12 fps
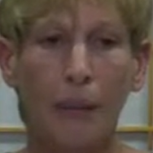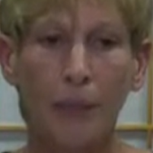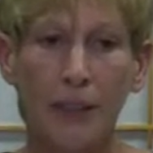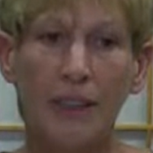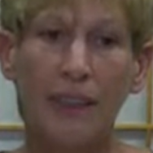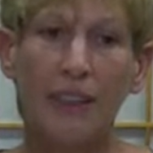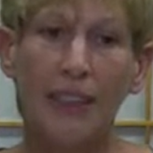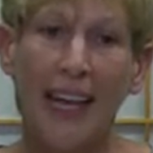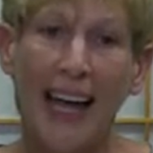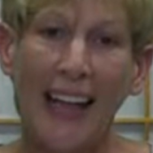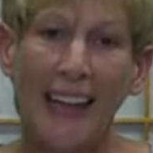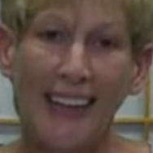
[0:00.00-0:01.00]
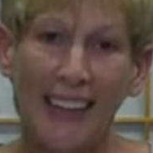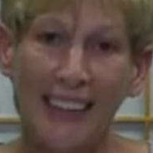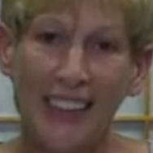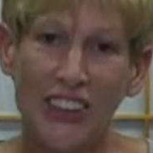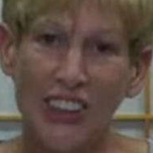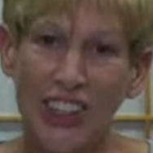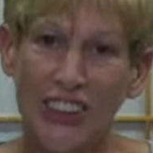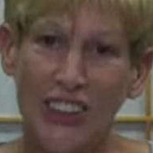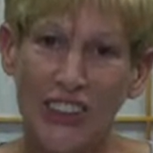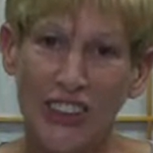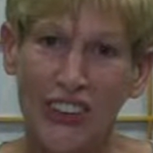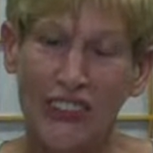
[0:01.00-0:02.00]
But if you can add this suggestion
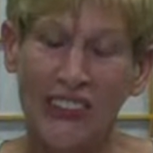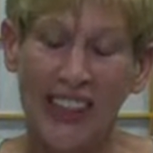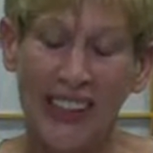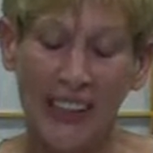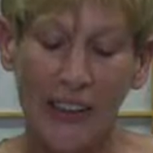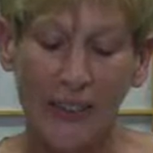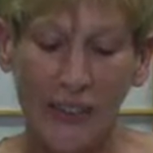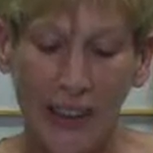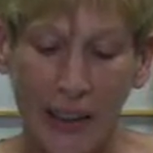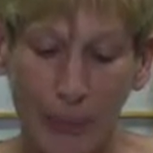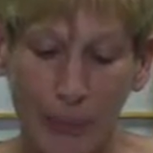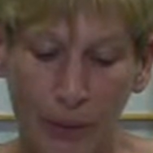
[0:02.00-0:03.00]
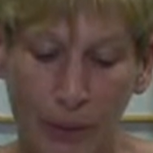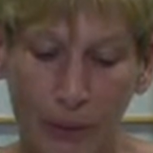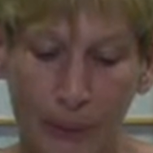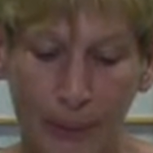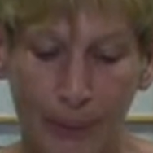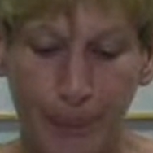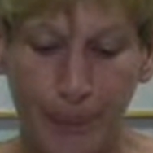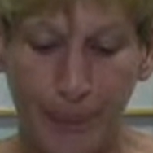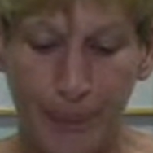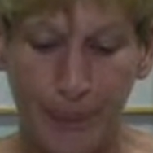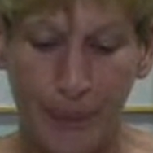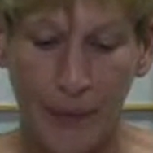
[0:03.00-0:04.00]
to it, I think it will help too.
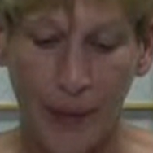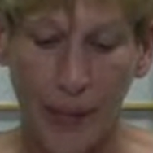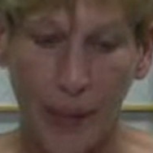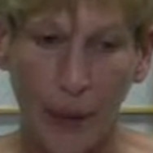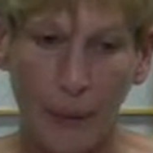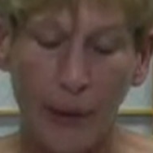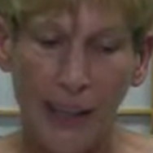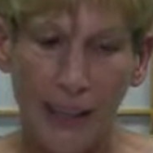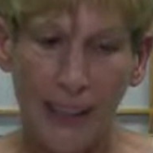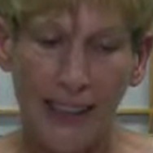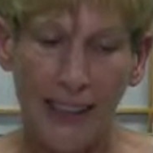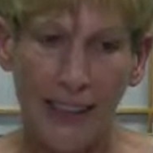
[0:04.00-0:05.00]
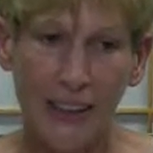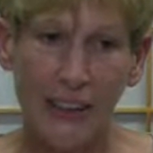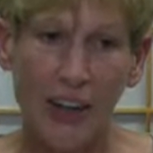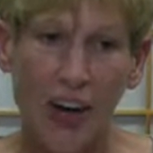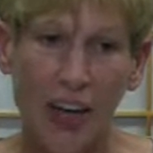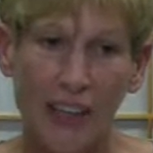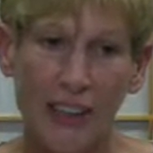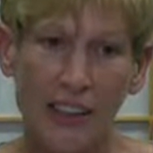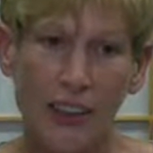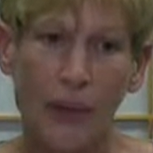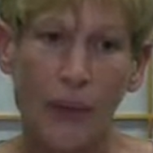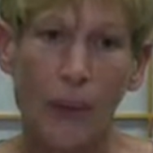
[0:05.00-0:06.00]
Practicing causing
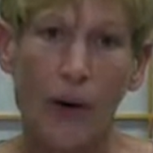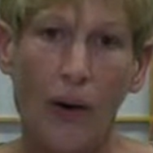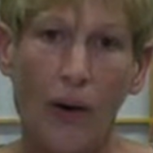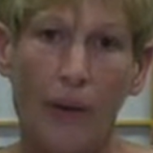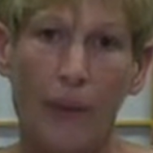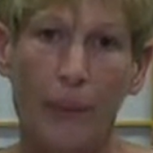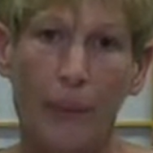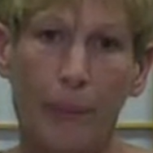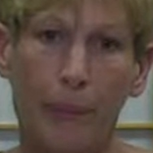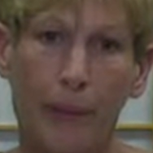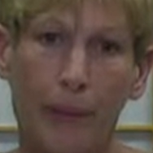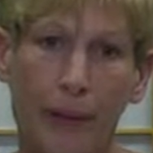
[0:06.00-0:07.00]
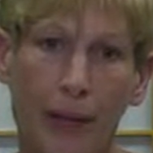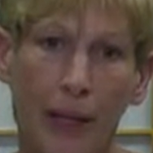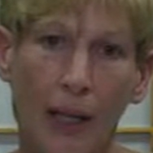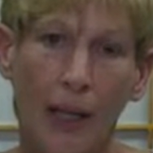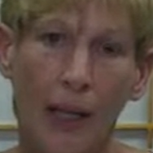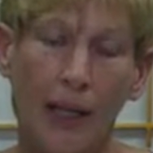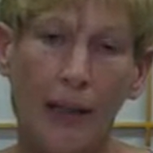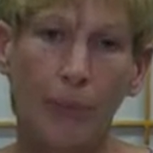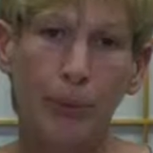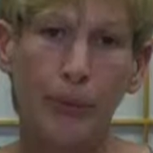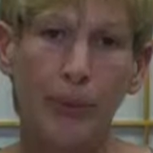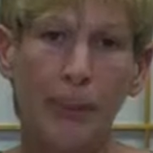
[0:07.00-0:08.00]
no harm. And in
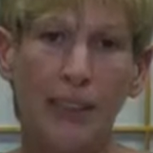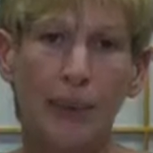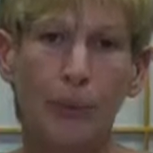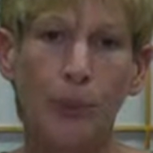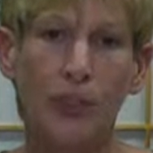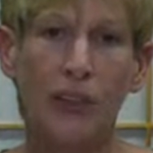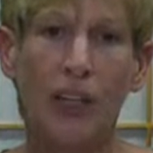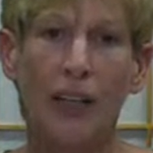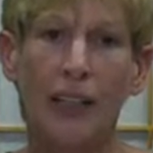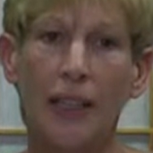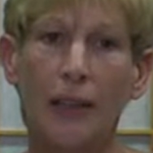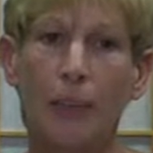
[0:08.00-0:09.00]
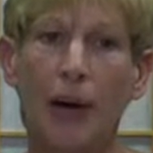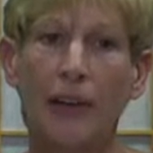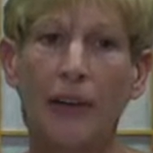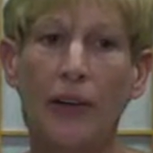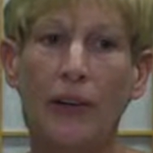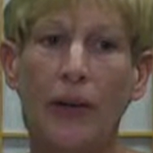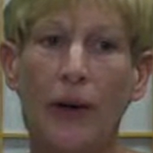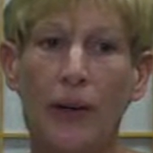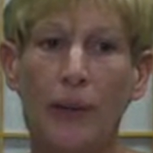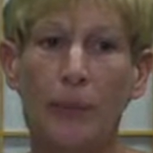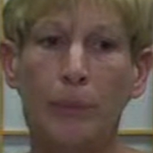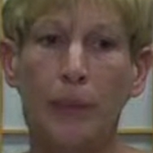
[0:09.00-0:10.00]
Buddhism, when you're talking about no
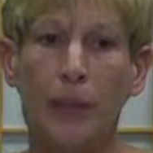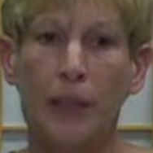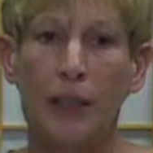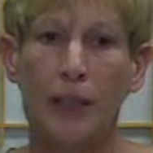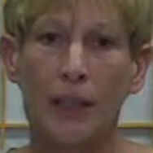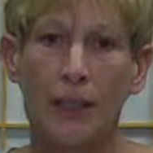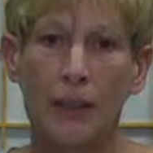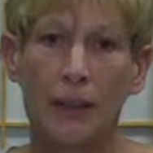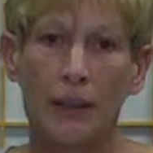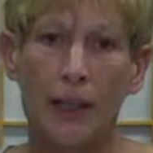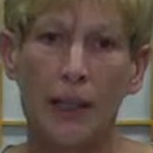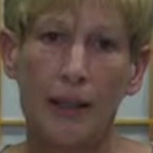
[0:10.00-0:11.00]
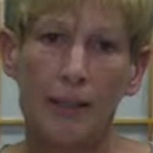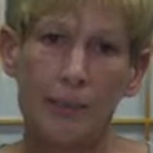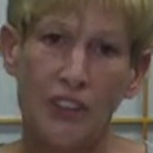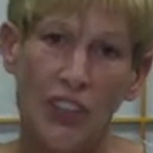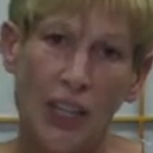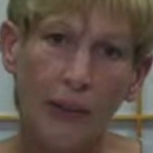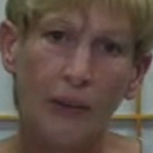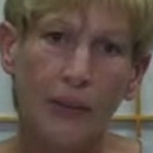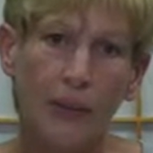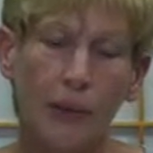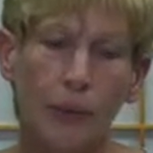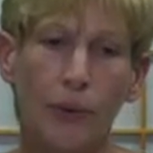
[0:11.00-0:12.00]
harm,
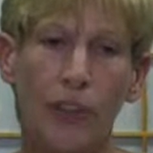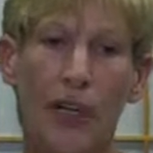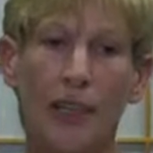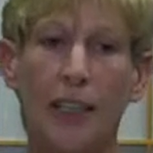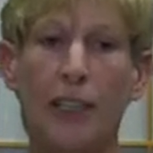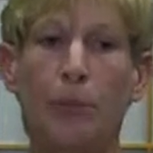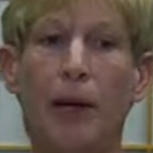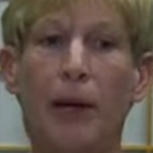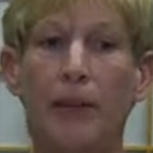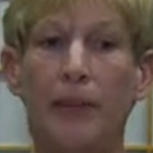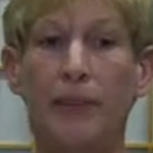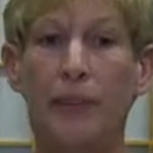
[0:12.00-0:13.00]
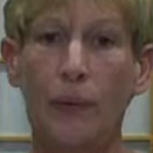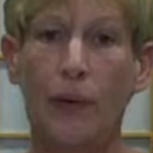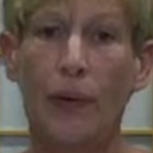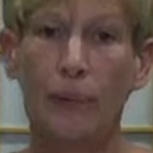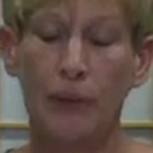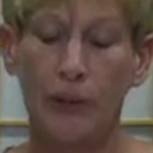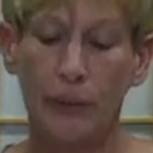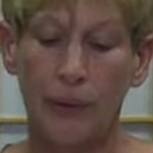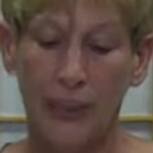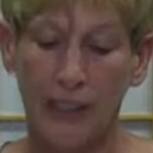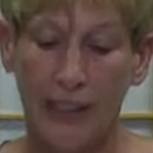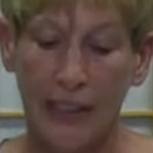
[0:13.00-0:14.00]
generally we're talking about no harm to
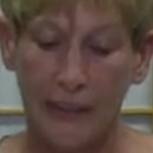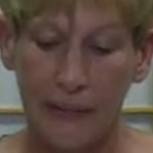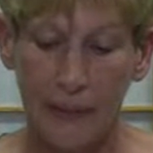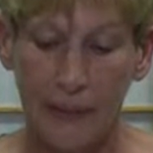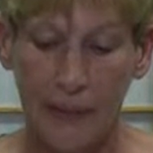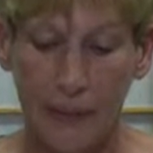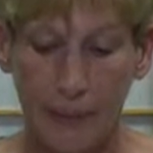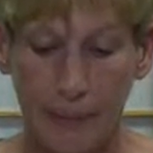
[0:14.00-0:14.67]
ourselves.